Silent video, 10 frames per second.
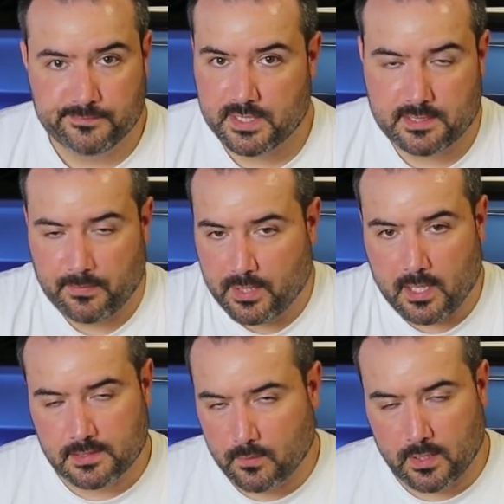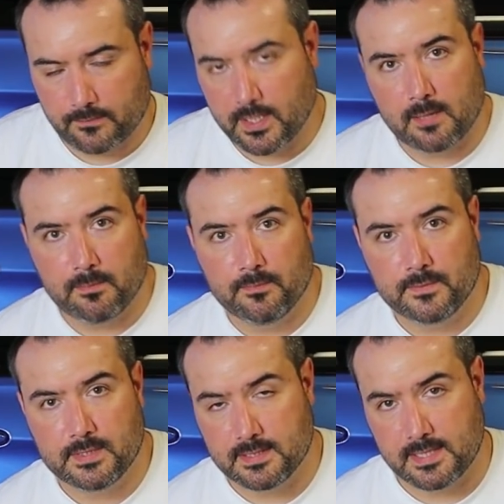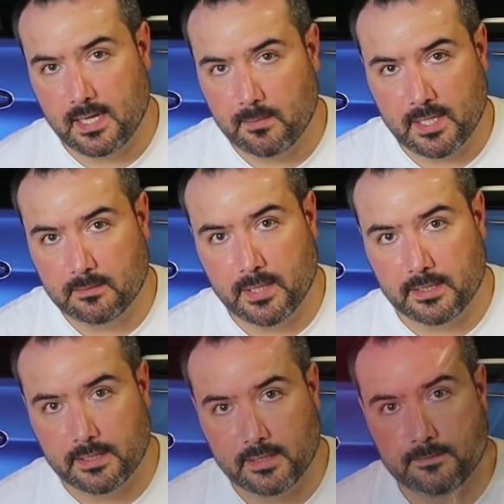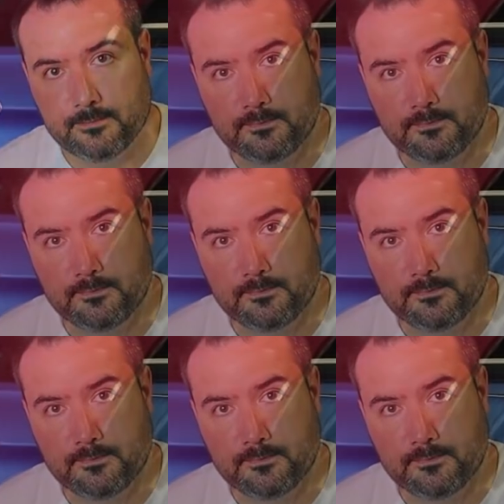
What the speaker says: just some thoughts on what I've got to say about the body kit.